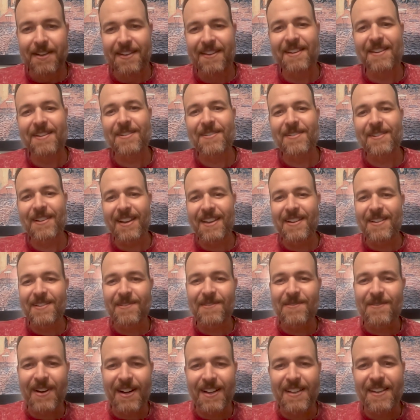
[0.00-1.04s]
you know, I
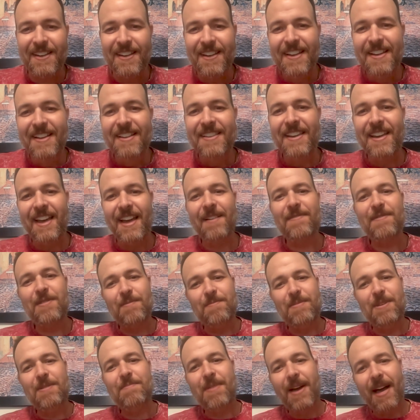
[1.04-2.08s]
don't want to have to
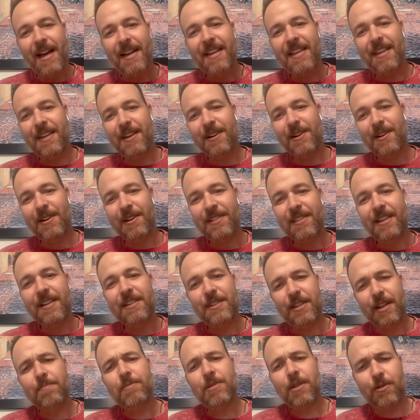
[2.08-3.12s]
be back here unless
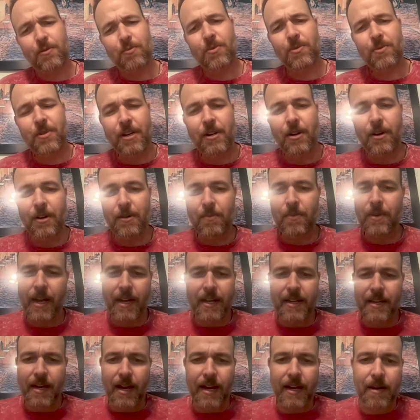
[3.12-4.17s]
something you
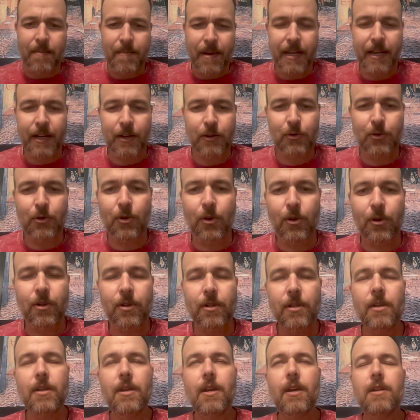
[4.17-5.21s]
know out of my
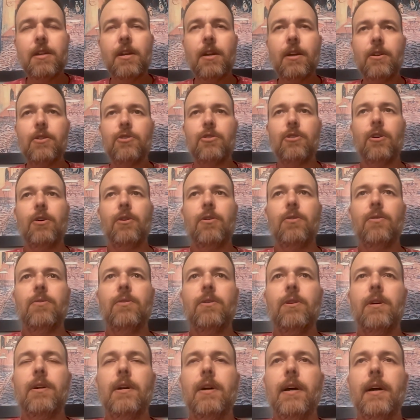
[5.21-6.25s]
control.
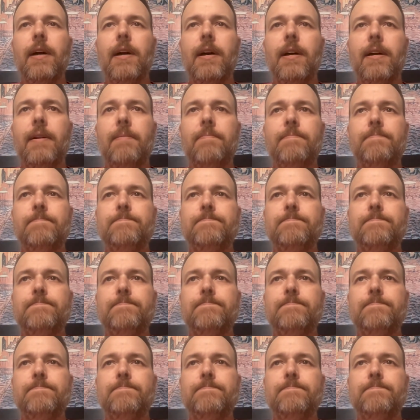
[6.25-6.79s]
So um,